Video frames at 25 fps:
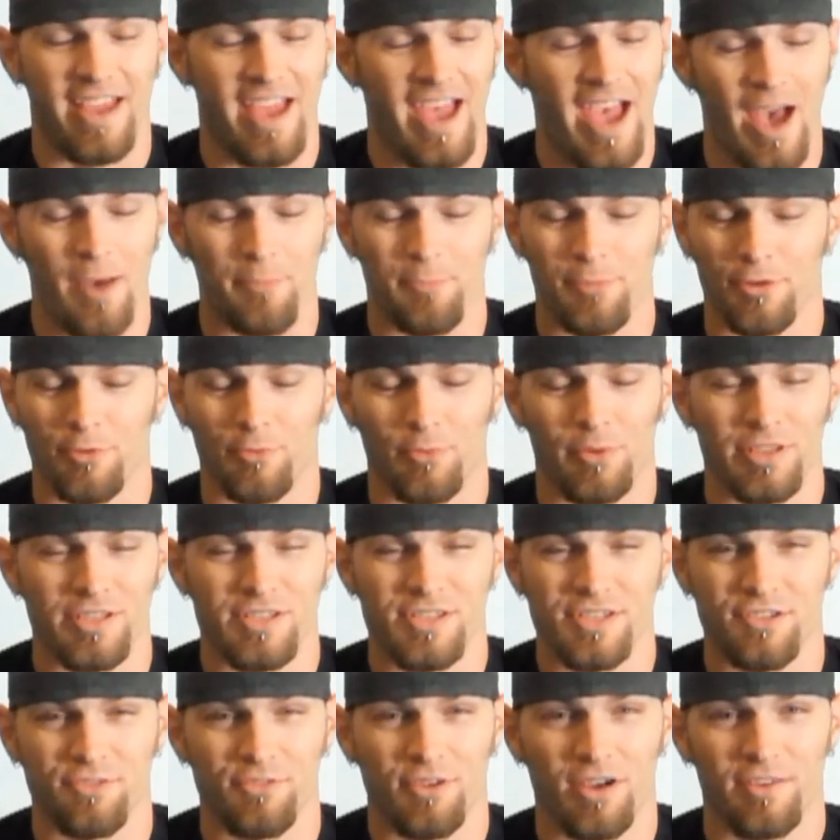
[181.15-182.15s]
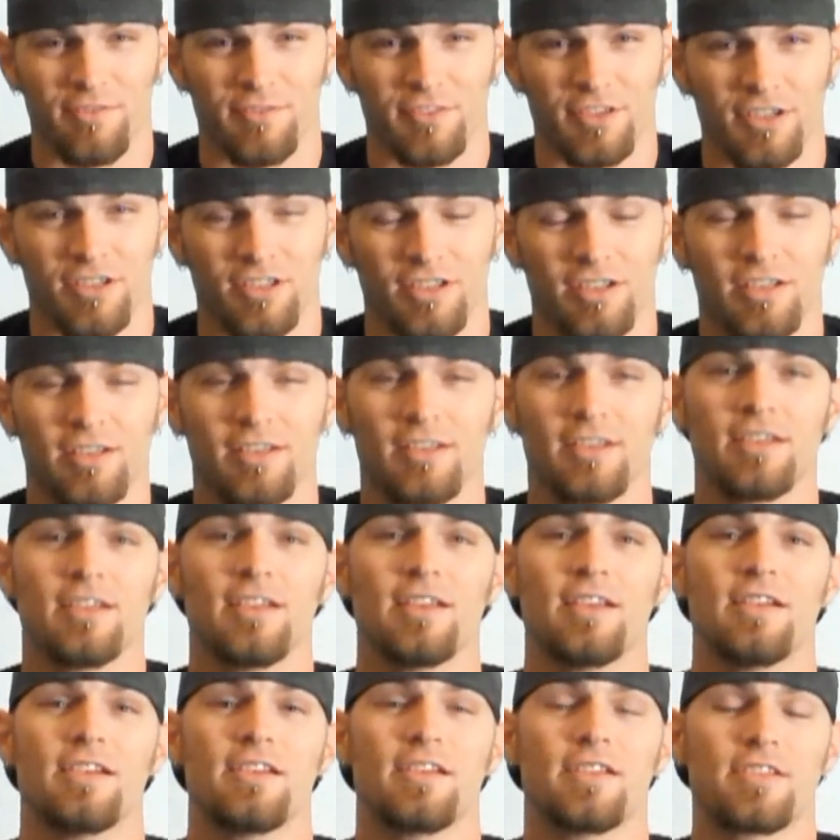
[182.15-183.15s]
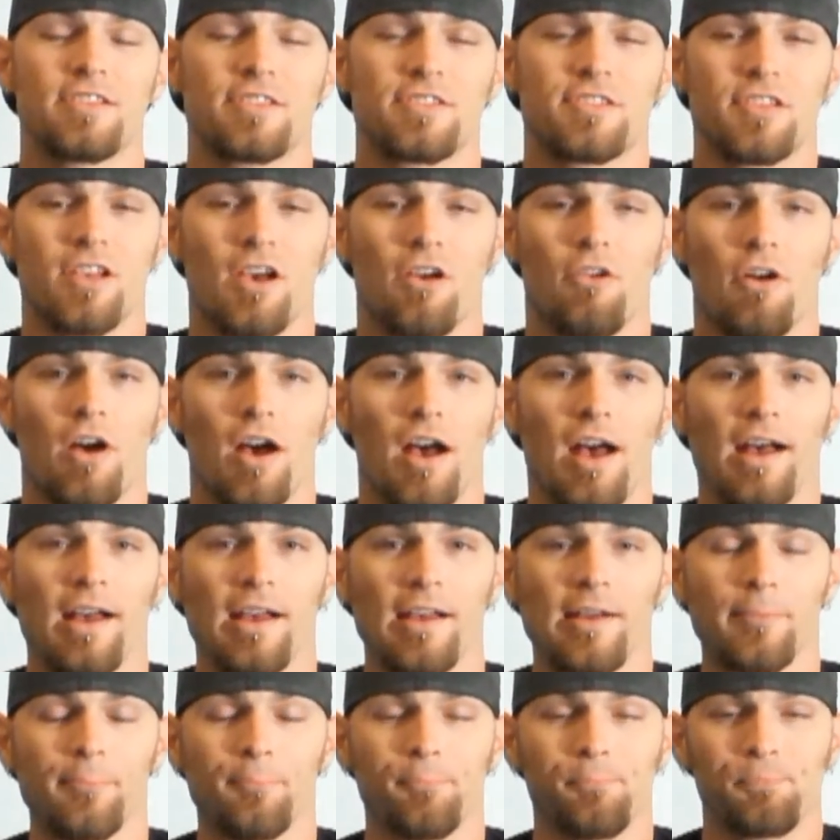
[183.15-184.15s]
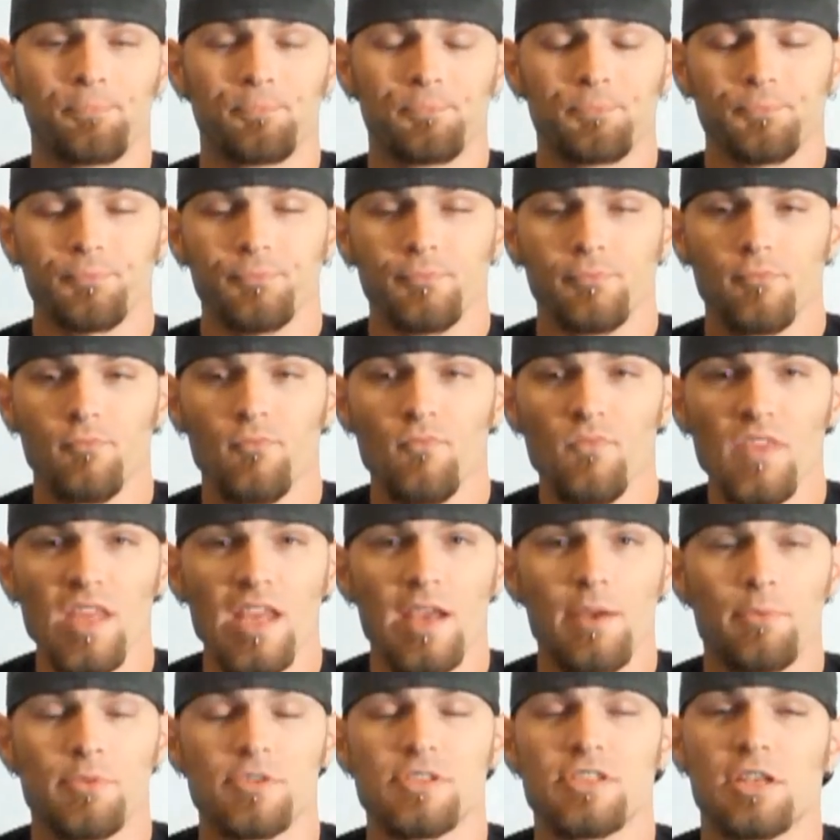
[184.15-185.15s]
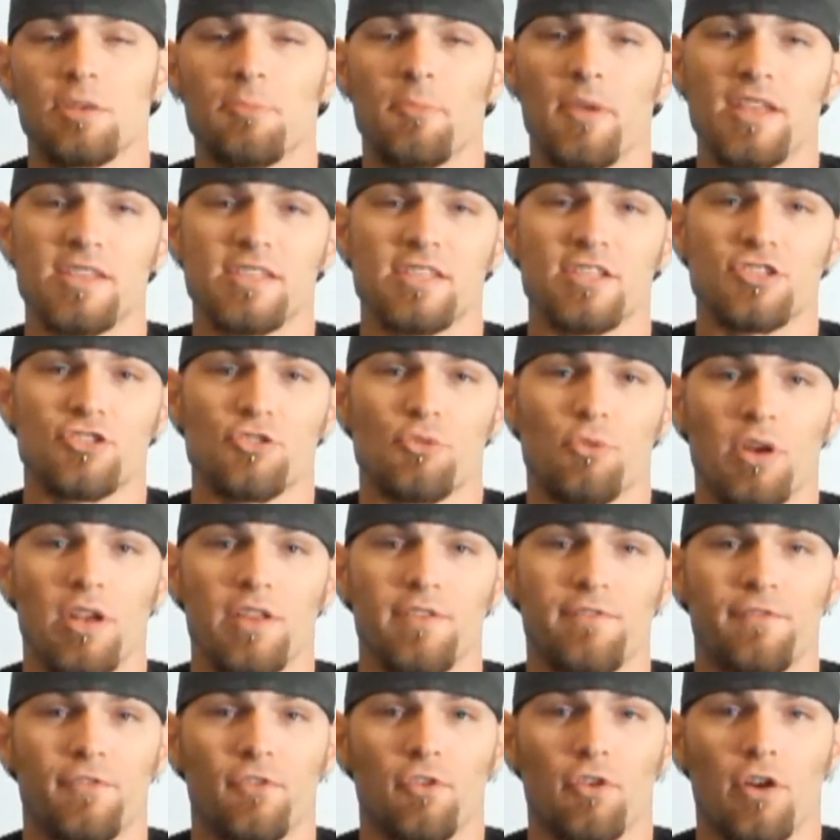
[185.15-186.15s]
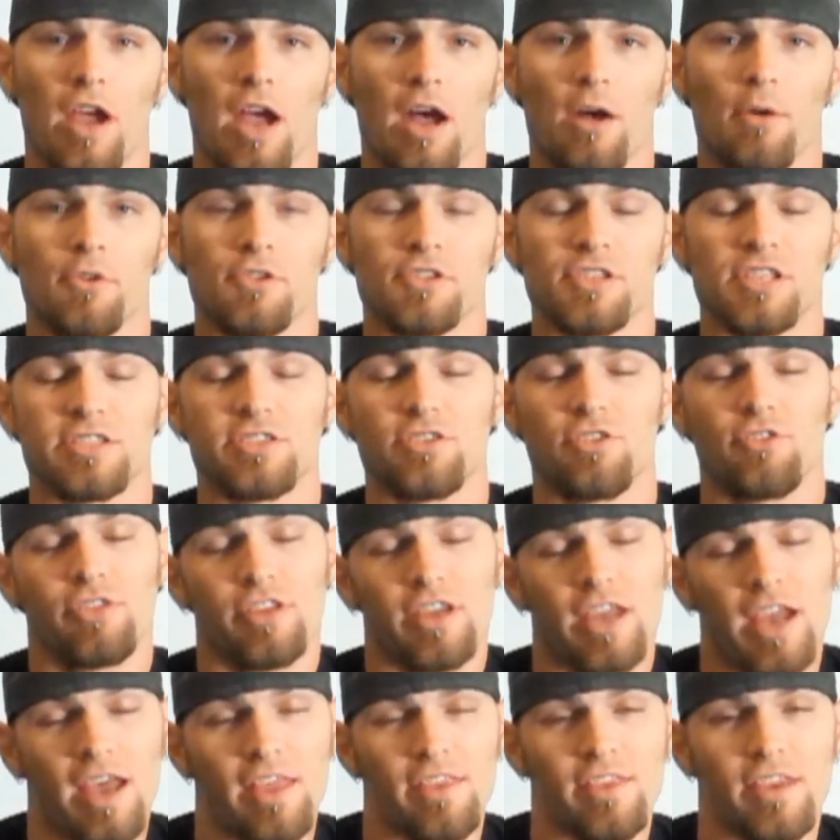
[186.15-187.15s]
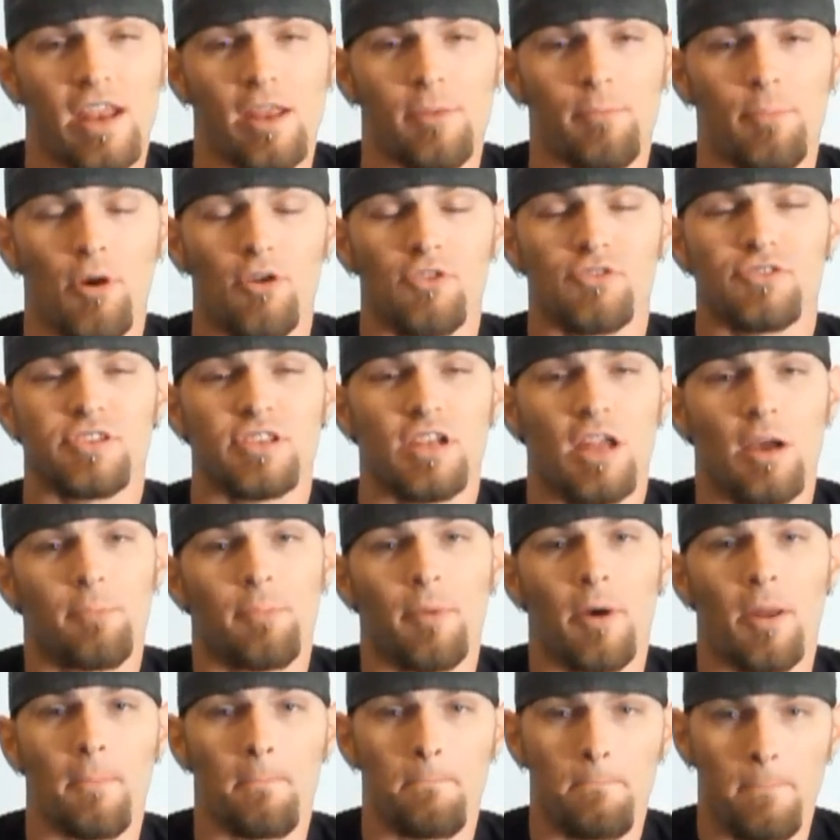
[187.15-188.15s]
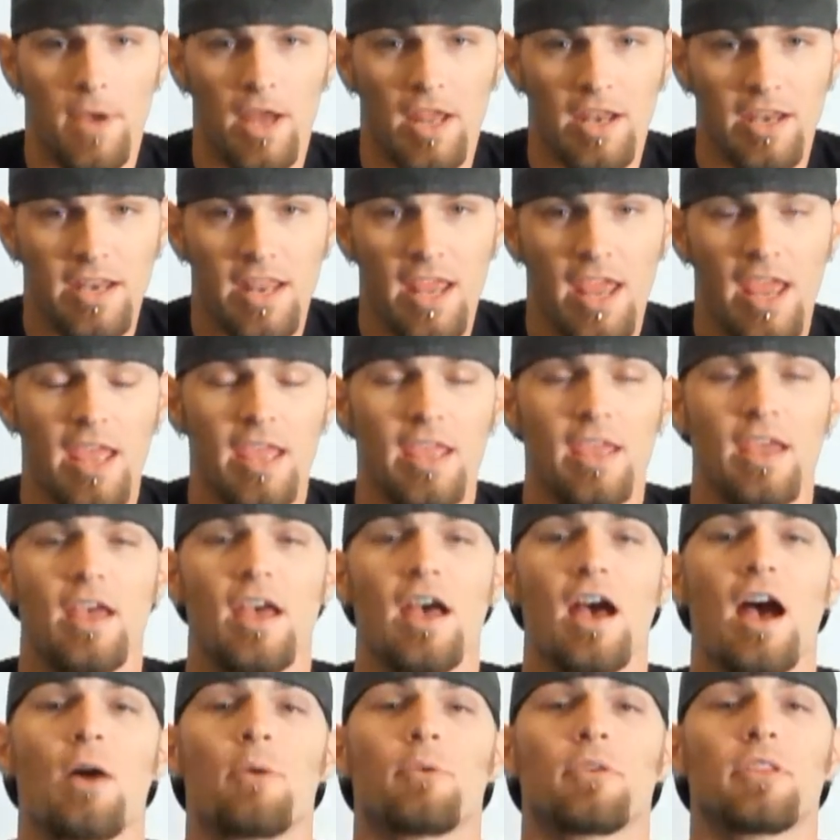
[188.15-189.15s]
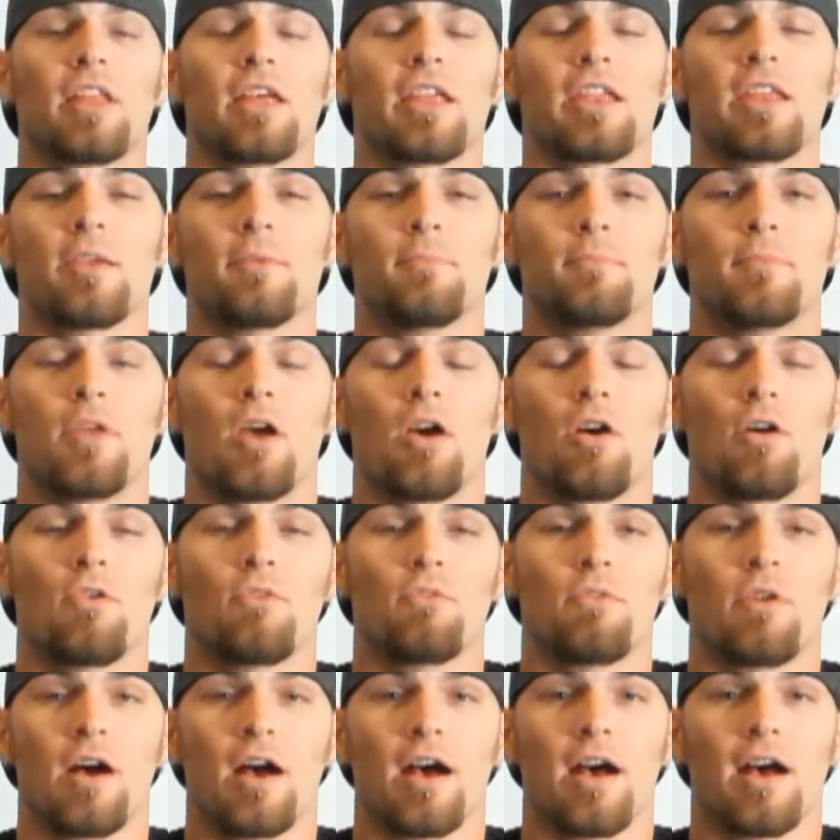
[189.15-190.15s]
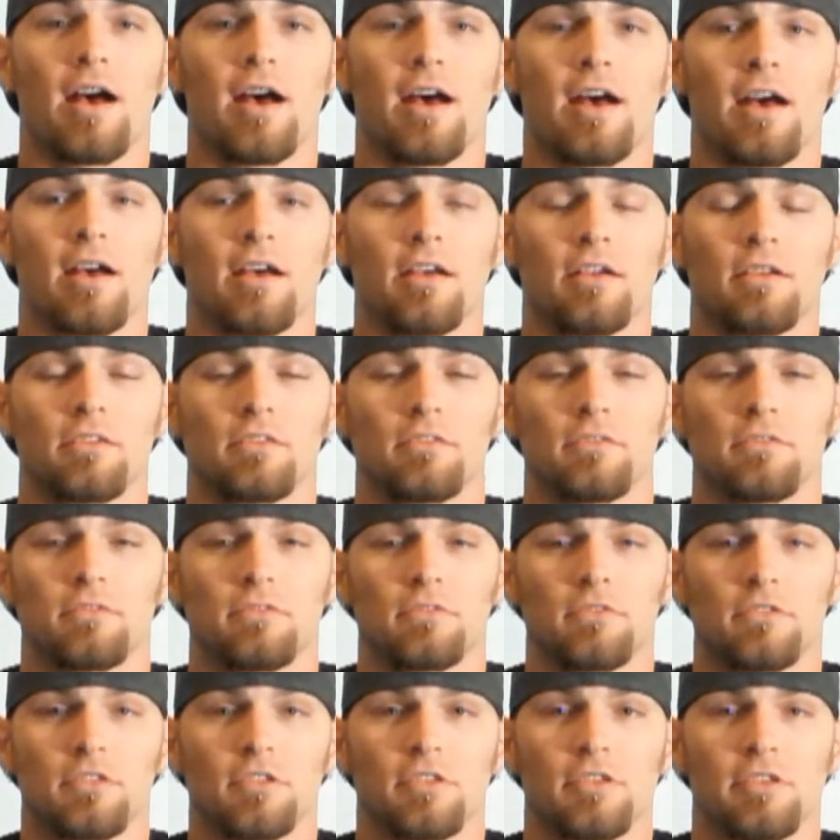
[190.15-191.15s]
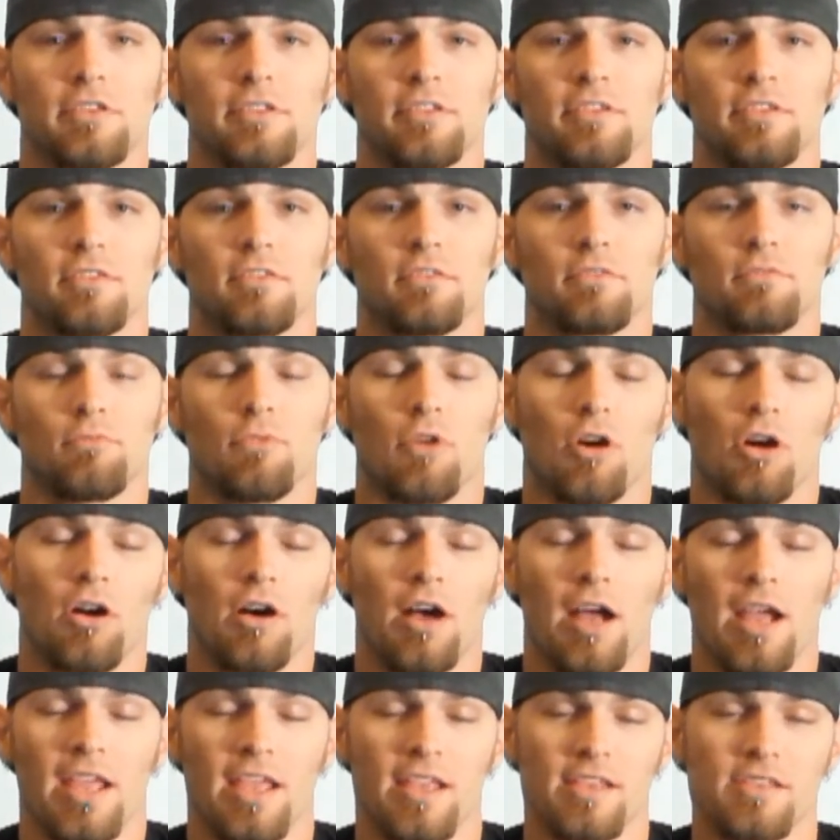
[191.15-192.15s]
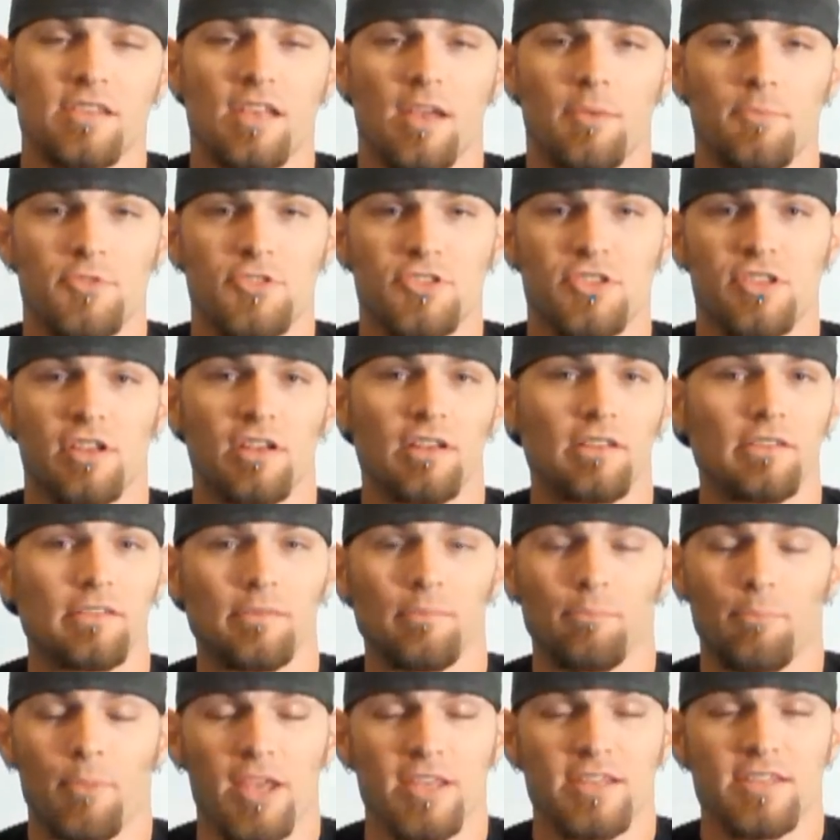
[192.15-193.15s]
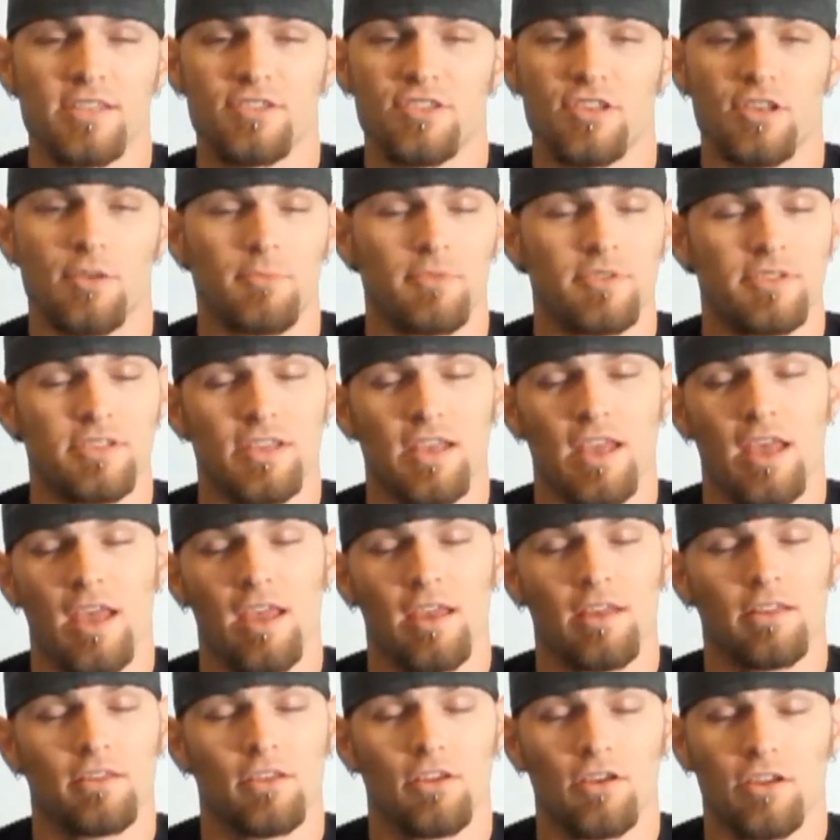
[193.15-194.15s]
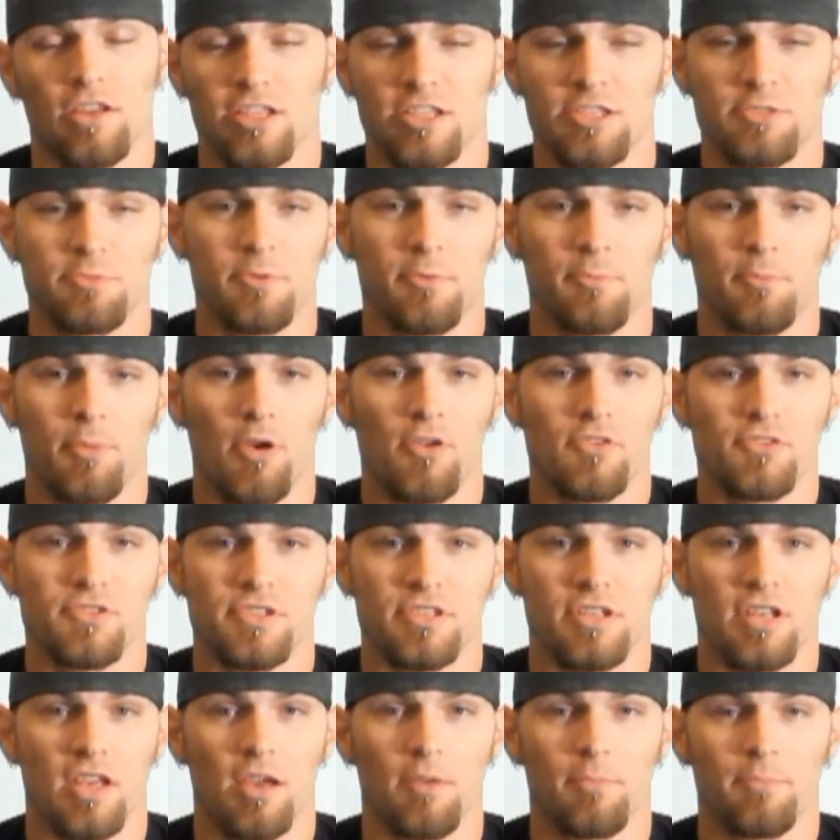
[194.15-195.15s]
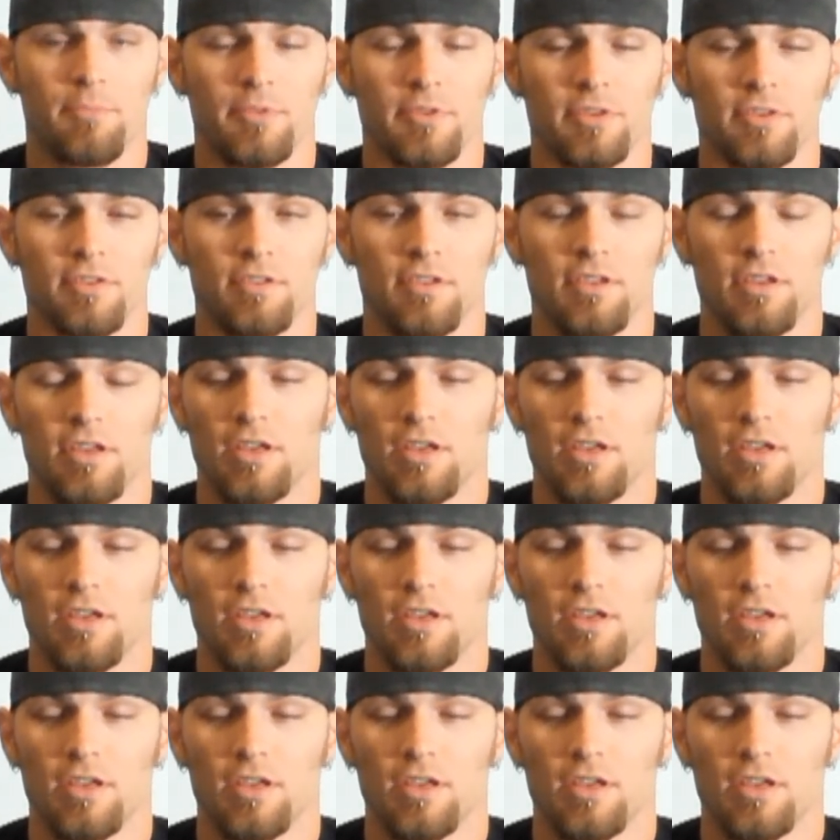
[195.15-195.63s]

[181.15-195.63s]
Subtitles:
happen whatsoever. So, it was an amazing 24 hours. I told the guy that I'd post it up on Monday. I would let him know, I guess I'm just gonna message him and say, hey, look, it's been posted up, and